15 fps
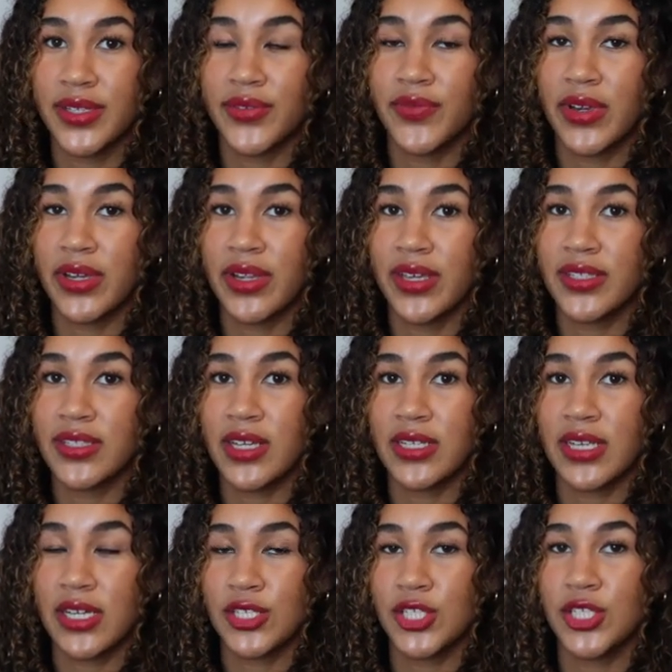ring lights that
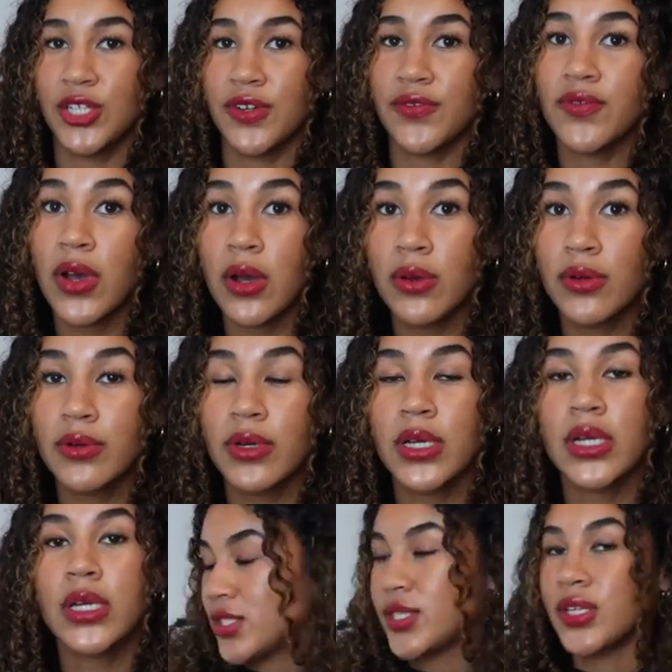attach to your phone.
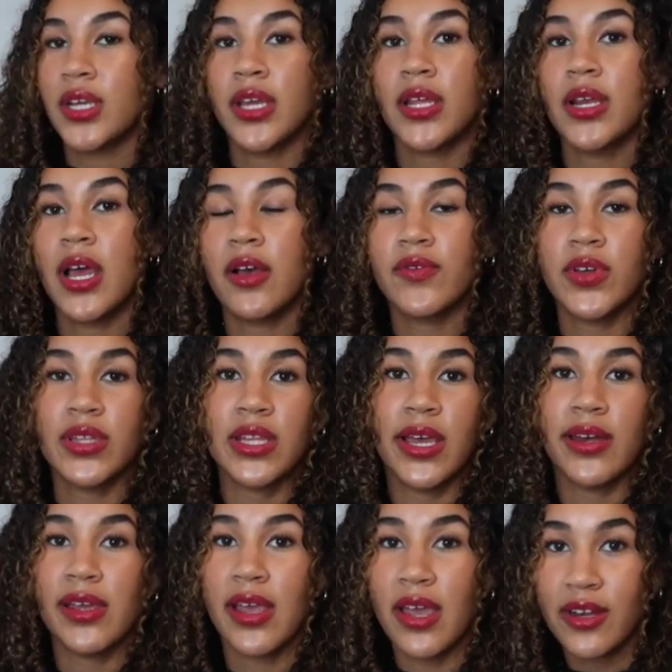She can have good
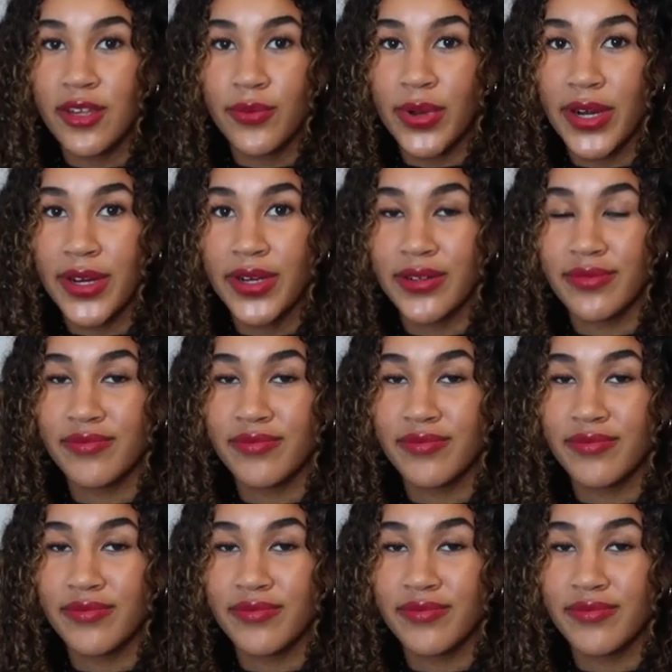lighting anywhere.